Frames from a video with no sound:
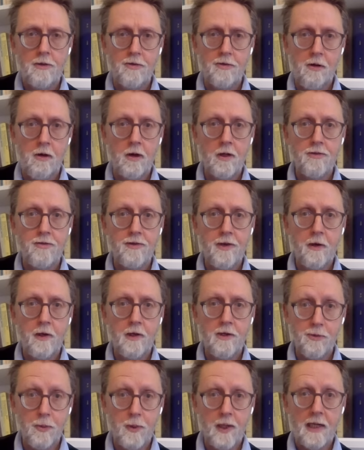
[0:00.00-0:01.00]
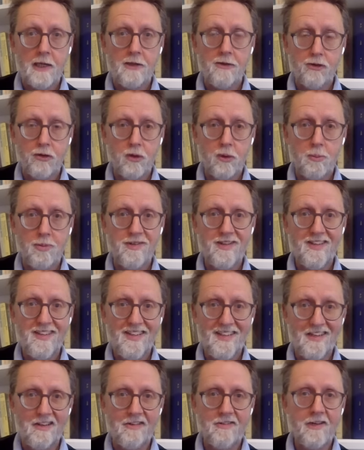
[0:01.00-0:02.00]
As long as there are Israeli troops
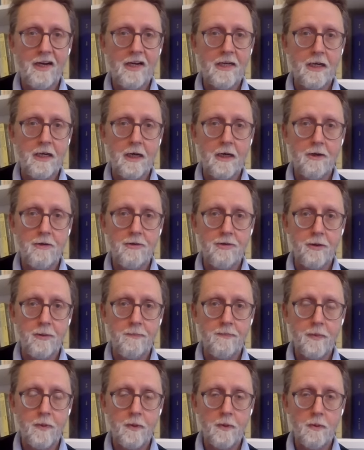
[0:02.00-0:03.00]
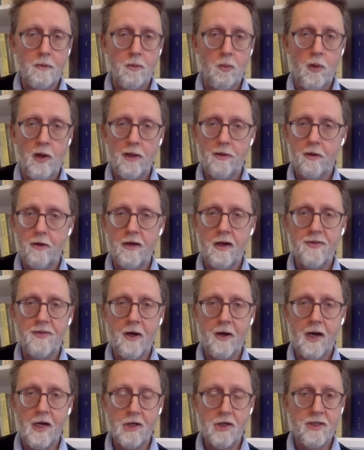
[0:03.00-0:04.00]
inside Gaza, whether or
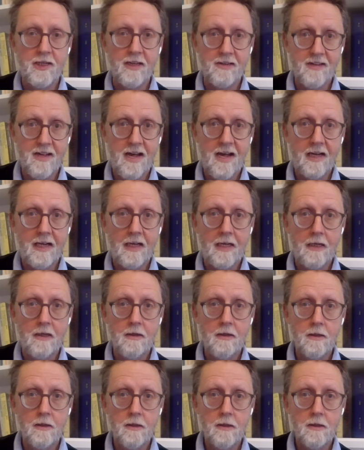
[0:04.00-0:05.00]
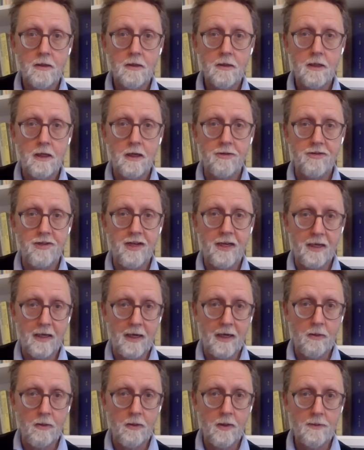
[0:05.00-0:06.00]
not they're actually attacking a city
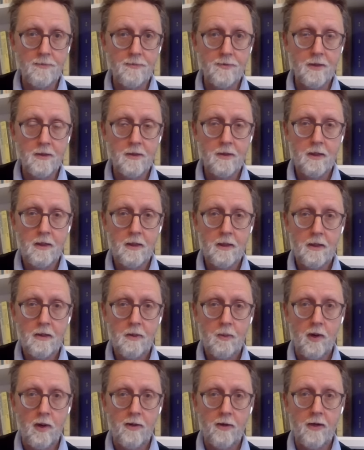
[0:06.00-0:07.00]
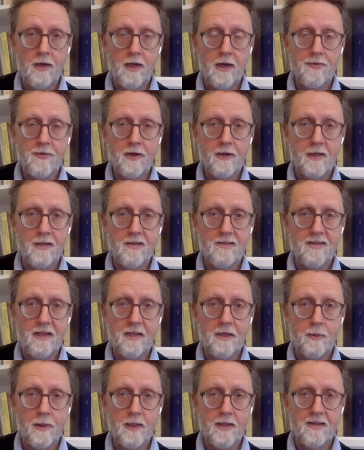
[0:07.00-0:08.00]
like Rafah, whether or not they're
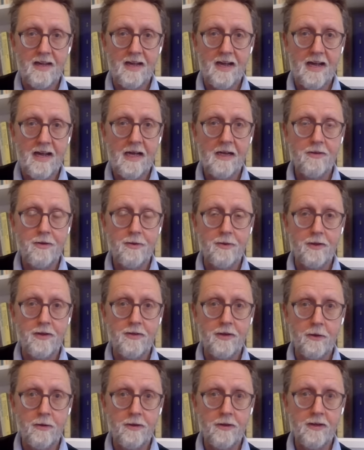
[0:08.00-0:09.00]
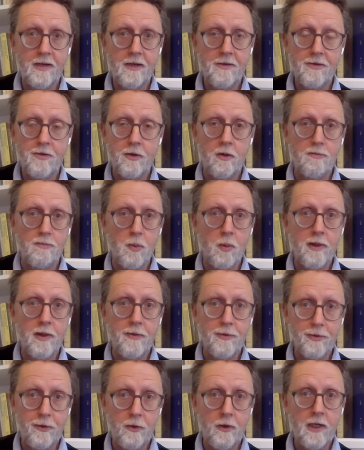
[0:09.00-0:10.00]
continuing to add to the death toll of more
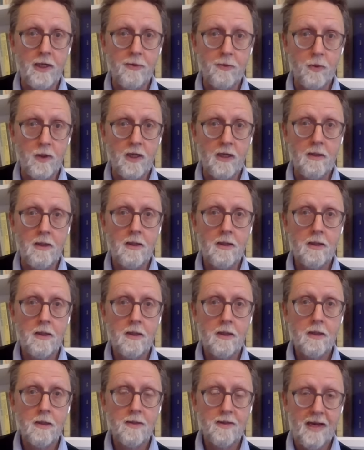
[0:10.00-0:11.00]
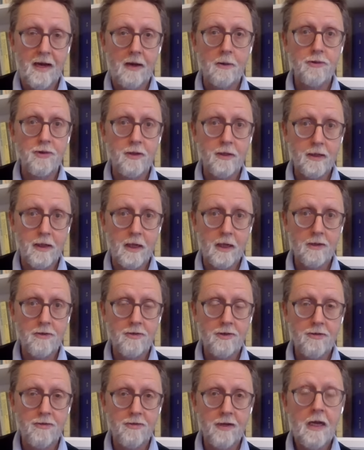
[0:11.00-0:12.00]
than 33,000
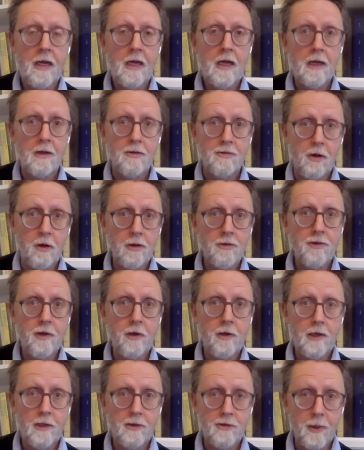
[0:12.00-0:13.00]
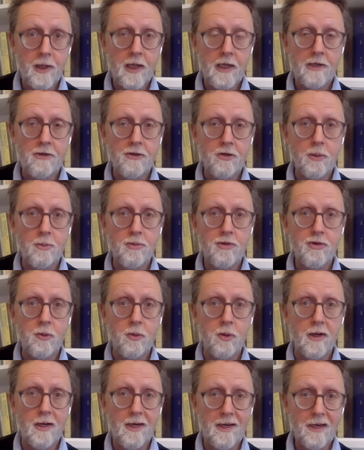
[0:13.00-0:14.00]
Gazans, as long as there are Israeli troops
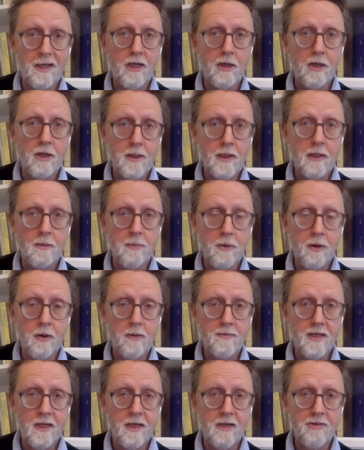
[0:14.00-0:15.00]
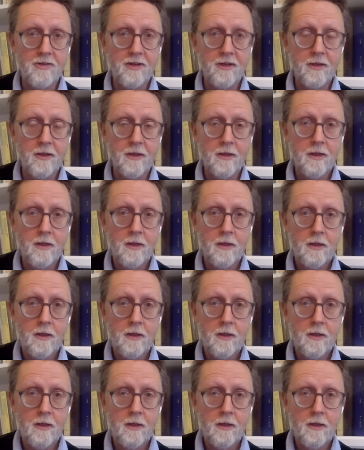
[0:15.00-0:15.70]
who are occupying part of Gaza,